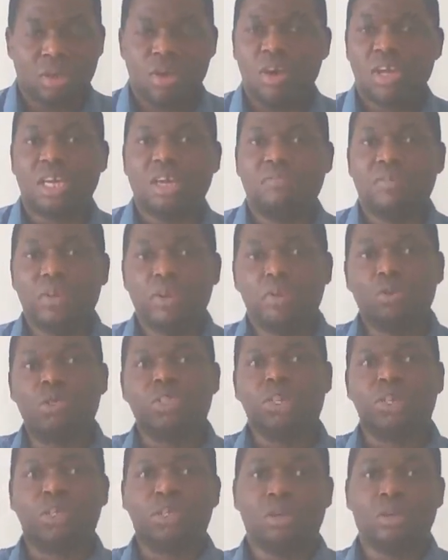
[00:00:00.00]
or giving
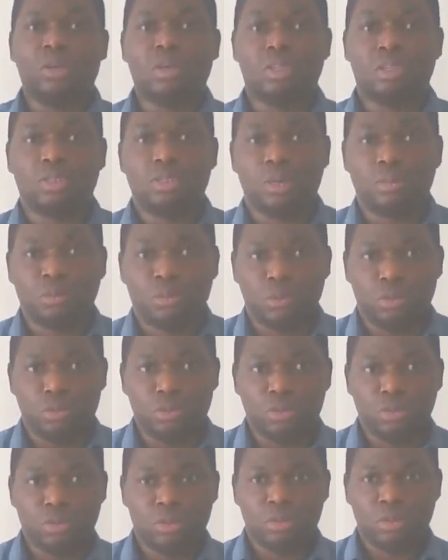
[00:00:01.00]
you a ridiculous job to
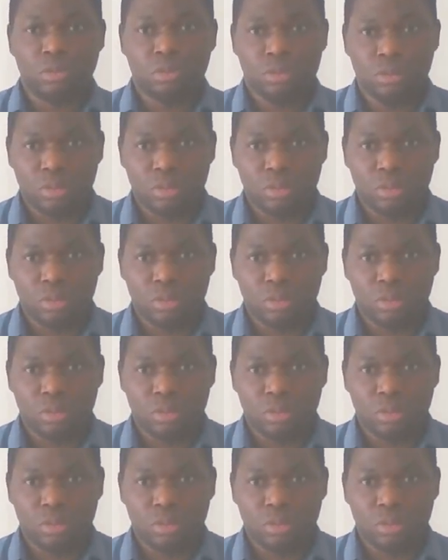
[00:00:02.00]
do?